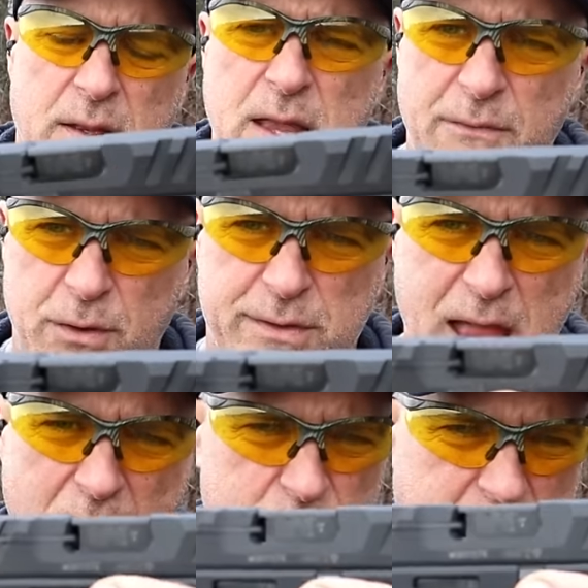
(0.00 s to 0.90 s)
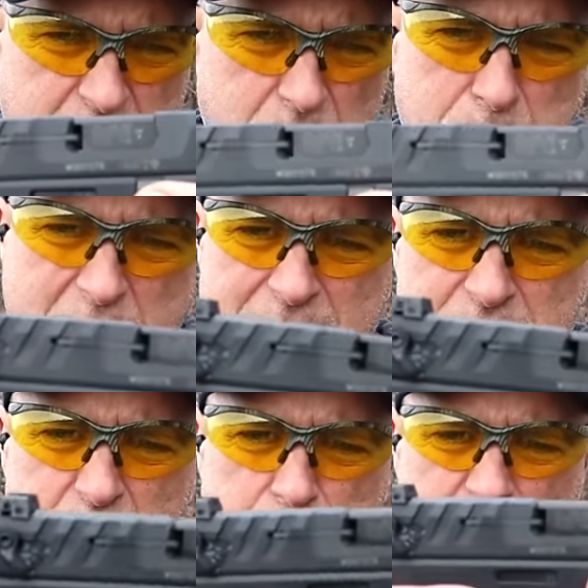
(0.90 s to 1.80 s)
levers down to get it
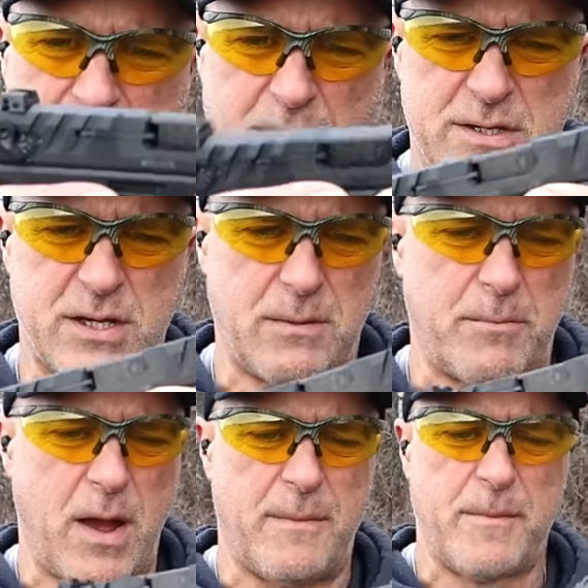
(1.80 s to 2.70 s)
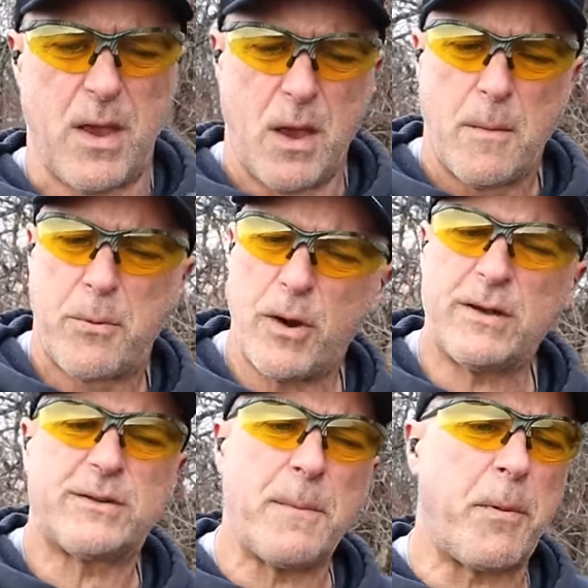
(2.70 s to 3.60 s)
back into position, but
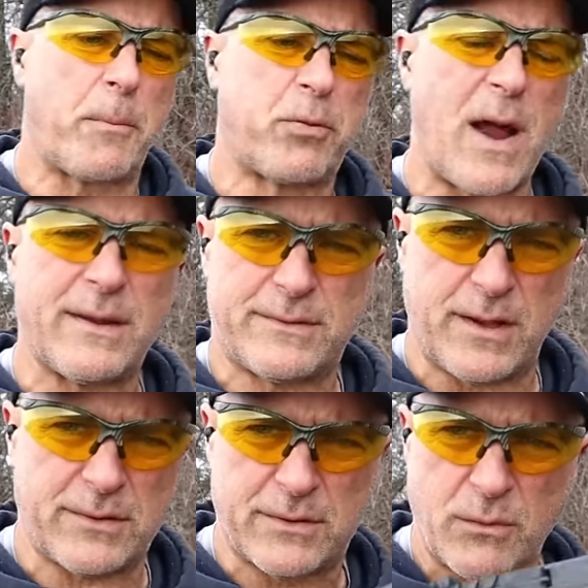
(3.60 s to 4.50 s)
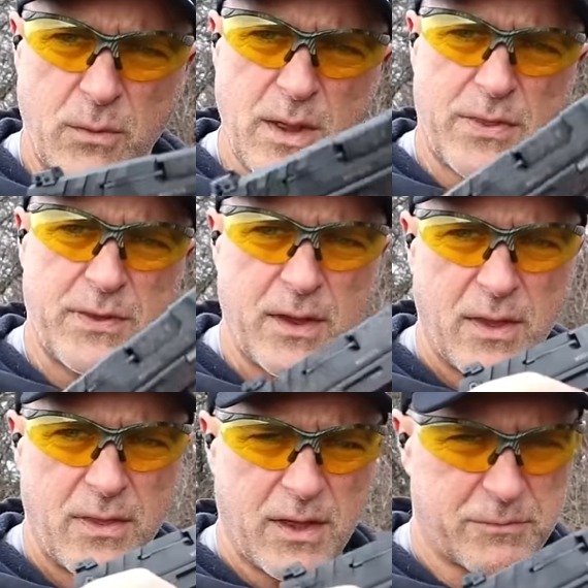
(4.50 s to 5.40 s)
pretty simple process with
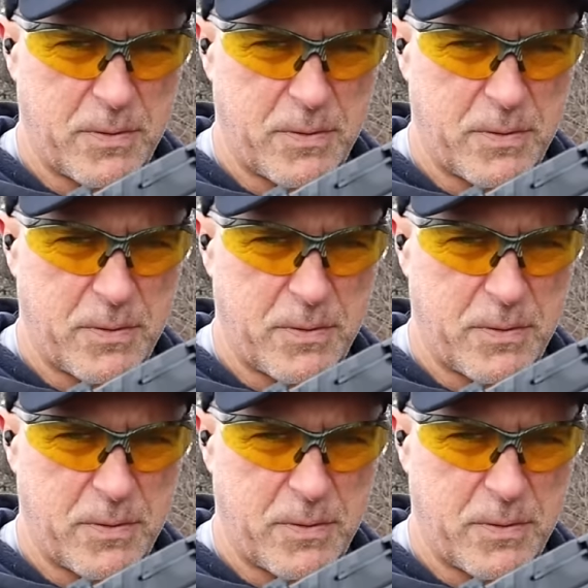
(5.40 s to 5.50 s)
this